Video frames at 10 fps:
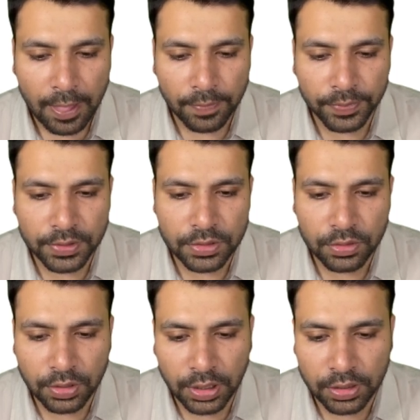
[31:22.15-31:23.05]
This is
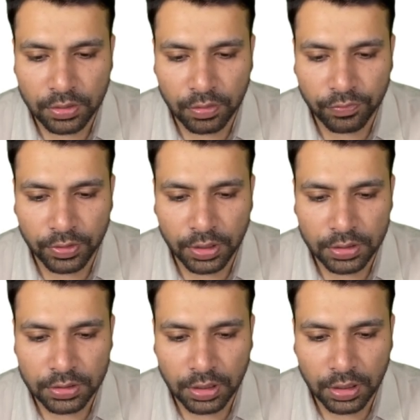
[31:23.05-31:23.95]
not atrophy.
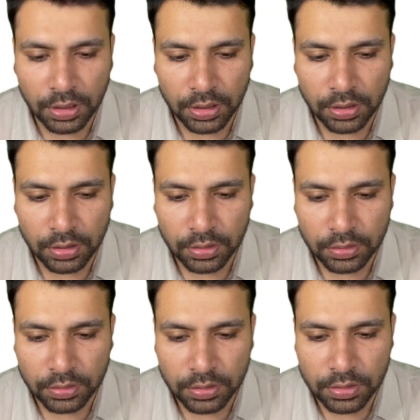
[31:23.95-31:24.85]

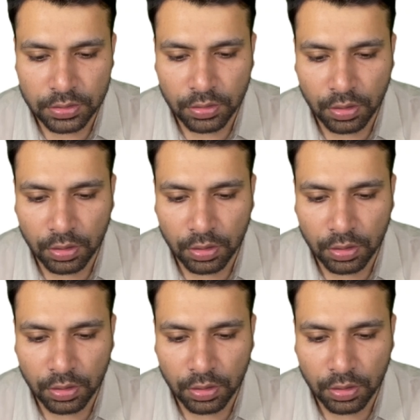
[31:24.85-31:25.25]
This is wrong.